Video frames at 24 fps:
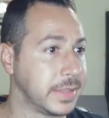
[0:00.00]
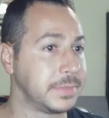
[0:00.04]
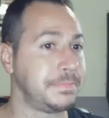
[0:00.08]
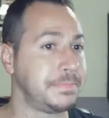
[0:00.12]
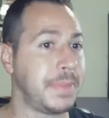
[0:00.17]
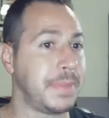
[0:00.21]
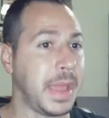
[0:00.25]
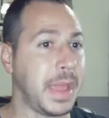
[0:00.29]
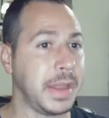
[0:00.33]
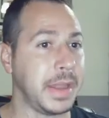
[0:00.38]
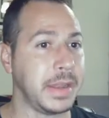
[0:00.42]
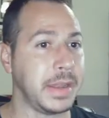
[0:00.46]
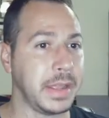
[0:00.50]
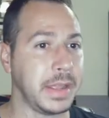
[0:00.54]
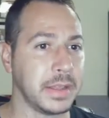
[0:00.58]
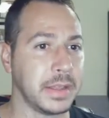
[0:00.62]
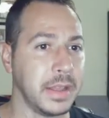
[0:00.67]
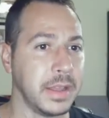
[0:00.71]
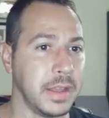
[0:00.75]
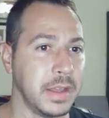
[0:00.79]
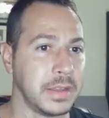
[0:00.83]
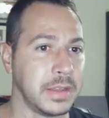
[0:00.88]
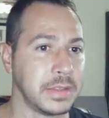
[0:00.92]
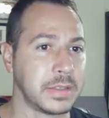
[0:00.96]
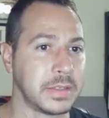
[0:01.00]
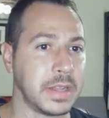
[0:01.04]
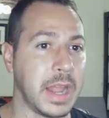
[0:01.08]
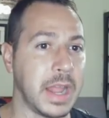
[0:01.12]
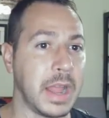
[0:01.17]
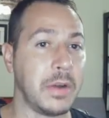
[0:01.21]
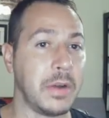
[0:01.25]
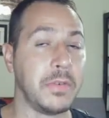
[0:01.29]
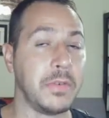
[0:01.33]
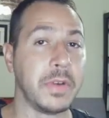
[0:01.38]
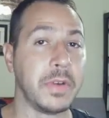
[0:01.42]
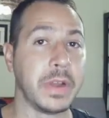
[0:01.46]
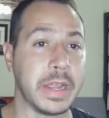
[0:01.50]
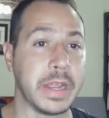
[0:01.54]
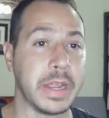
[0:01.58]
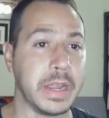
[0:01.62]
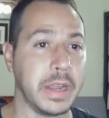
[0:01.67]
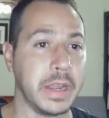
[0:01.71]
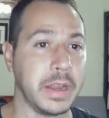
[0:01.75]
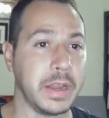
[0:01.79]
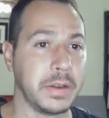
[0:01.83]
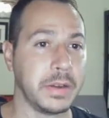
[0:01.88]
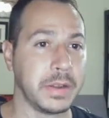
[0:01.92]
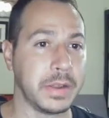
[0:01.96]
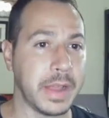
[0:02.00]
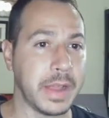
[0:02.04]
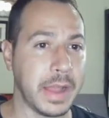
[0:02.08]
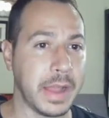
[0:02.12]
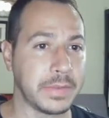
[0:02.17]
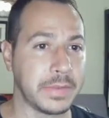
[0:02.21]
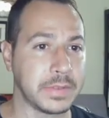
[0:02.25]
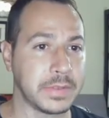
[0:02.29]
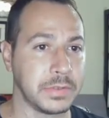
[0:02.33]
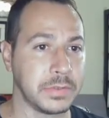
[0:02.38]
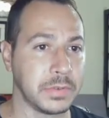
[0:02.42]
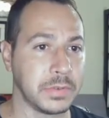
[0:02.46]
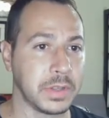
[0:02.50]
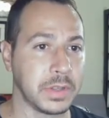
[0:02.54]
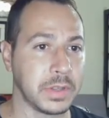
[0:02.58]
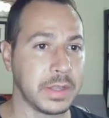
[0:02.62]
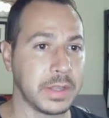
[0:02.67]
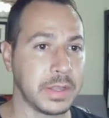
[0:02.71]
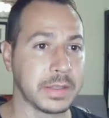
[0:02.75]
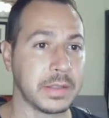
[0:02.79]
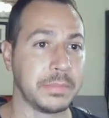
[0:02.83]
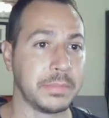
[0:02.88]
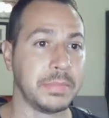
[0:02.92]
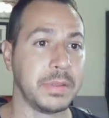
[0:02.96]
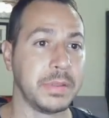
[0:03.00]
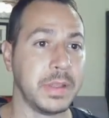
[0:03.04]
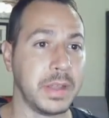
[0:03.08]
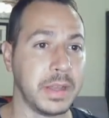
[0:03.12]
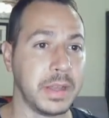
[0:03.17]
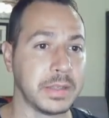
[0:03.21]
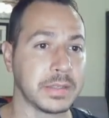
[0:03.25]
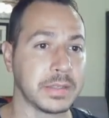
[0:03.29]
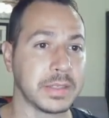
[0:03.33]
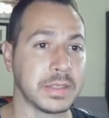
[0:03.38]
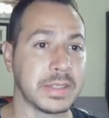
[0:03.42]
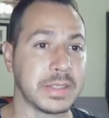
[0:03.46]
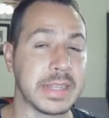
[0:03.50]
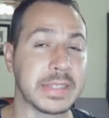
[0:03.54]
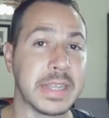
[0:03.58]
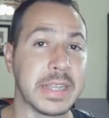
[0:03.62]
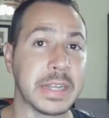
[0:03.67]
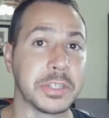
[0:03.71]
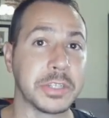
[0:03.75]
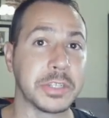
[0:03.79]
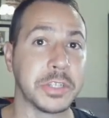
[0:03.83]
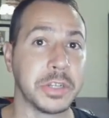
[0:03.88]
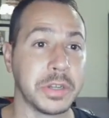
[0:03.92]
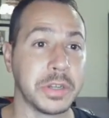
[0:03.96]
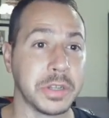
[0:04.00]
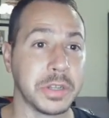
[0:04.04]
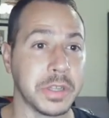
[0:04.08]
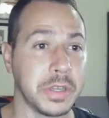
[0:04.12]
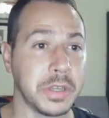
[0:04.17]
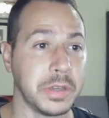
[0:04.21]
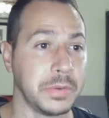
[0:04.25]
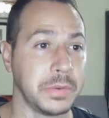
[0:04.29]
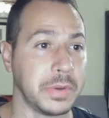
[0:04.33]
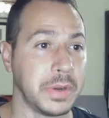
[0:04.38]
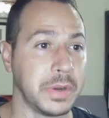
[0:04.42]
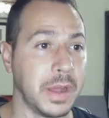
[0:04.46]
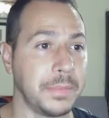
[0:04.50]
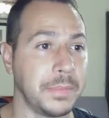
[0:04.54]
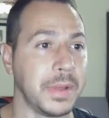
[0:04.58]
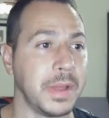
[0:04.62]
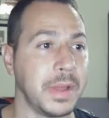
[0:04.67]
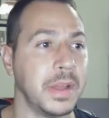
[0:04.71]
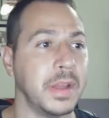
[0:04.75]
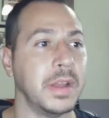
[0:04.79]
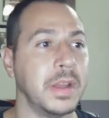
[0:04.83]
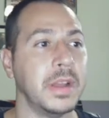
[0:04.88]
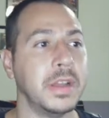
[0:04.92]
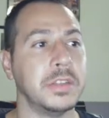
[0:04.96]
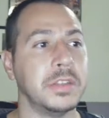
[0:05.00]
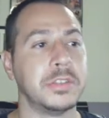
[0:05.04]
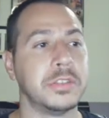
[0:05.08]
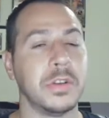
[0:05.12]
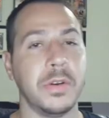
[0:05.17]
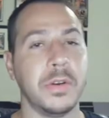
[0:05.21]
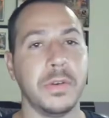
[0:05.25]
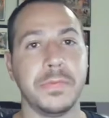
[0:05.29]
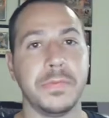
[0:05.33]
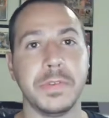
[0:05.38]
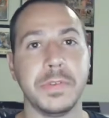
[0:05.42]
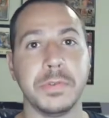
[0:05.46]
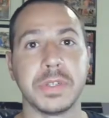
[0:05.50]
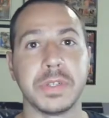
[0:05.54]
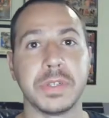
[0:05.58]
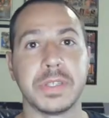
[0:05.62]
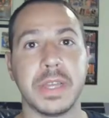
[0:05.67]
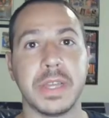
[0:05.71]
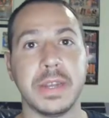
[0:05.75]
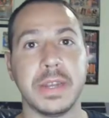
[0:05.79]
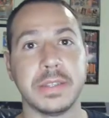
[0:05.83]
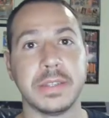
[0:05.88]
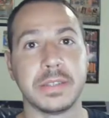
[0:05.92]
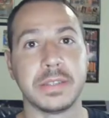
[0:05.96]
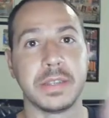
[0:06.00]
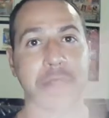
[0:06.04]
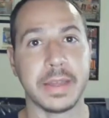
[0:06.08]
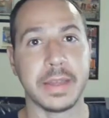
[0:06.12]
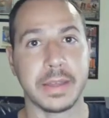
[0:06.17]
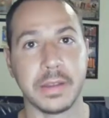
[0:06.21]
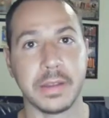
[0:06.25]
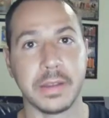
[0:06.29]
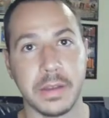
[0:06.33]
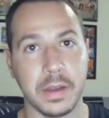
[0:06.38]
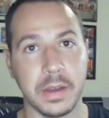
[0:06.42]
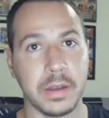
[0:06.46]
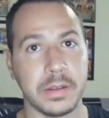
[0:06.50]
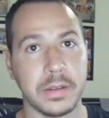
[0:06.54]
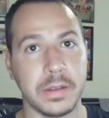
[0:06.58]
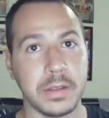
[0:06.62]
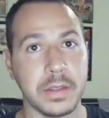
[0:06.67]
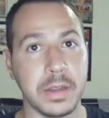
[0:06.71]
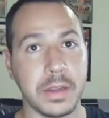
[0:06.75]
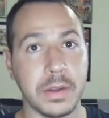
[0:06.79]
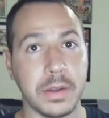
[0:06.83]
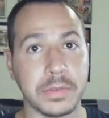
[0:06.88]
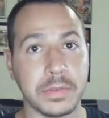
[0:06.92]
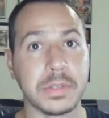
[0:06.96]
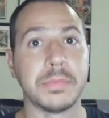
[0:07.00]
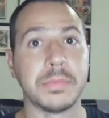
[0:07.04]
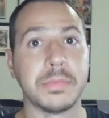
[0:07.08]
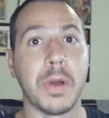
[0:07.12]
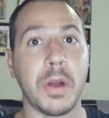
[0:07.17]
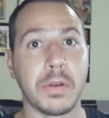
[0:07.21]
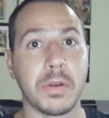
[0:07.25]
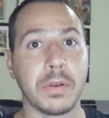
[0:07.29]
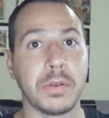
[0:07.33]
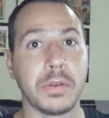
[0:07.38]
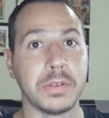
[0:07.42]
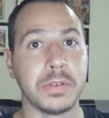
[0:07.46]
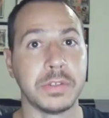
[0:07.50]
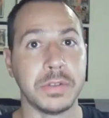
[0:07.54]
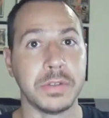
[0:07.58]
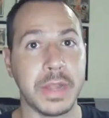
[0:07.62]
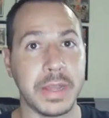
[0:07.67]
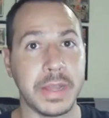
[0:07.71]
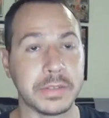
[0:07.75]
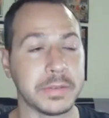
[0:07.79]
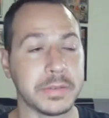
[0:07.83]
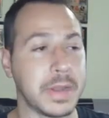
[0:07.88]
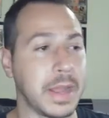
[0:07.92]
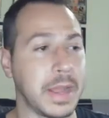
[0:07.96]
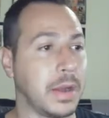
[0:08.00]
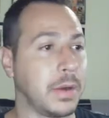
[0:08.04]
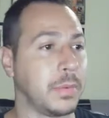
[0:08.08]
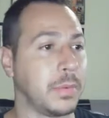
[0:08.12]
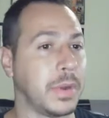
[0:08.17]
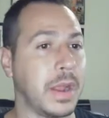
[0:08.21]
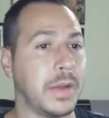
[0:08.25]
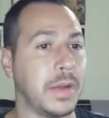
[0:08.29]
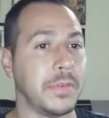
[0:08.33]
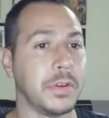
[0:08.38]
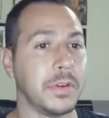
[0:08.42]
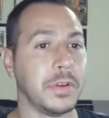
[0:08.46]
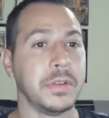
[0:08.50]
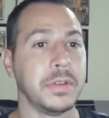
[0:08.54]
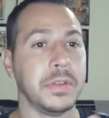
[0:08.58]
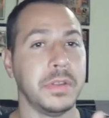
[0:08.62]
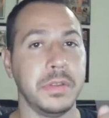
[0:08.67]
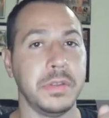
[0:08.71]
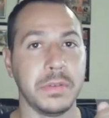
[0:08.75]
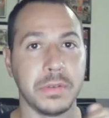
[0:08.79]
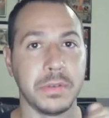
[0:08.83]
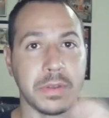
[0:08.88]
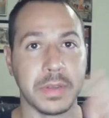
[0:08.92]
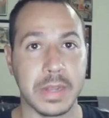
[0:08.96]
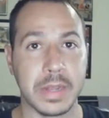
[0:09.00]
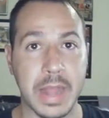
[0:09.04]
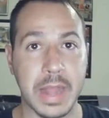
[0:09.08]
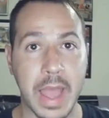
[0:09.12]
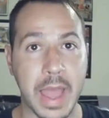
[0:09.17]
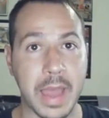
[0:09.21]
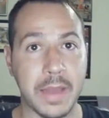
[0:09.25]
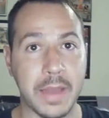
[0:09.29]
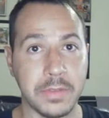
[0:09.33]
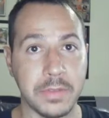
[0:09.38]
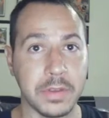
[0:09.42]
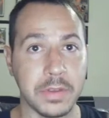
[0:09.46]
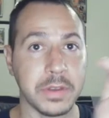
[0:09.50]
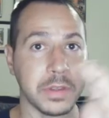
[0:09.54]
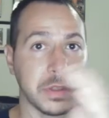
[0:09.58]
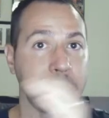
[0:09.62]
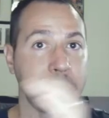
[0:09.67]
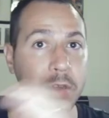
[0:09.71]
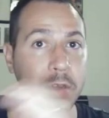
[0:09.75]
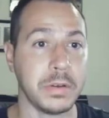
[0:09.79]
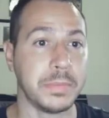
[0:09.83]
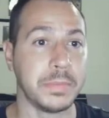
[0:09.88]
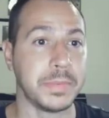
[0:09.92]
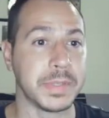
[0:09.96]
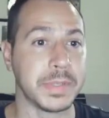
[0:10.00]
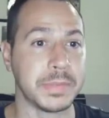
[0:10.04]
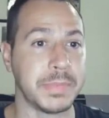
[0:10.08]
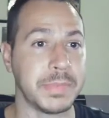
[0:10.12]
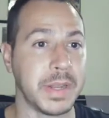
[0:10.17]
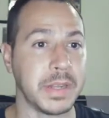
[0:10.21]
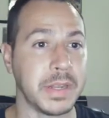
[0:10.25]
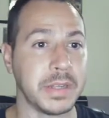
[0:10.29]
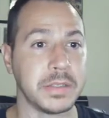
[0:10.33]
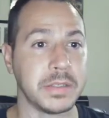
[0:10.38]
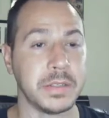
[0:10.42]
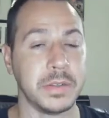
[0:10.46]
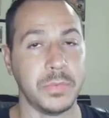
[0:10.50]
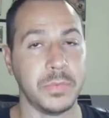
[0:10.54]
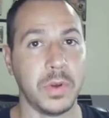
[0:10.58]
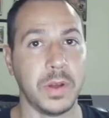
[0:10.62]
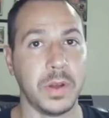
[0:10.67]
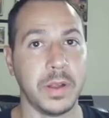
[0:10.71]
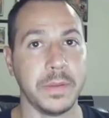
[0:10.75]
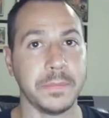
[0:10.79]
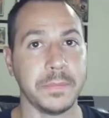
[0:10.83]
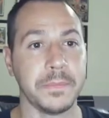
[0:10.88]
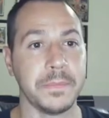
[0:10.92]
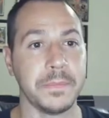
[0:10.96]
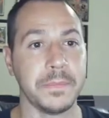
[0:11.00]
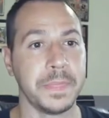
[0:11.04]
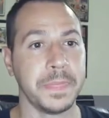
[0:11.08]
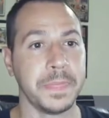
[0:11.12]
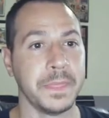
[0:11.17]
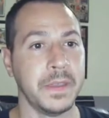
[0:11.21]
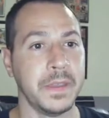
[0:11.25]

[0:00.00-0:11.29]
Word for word: it's pending. So now over here, you have to click the plus because that's actually going to queue it up. So if you were sending it to like, uh, you know, tomorrow or two days from now, or whatever, you can have, you can queue up as many as you want.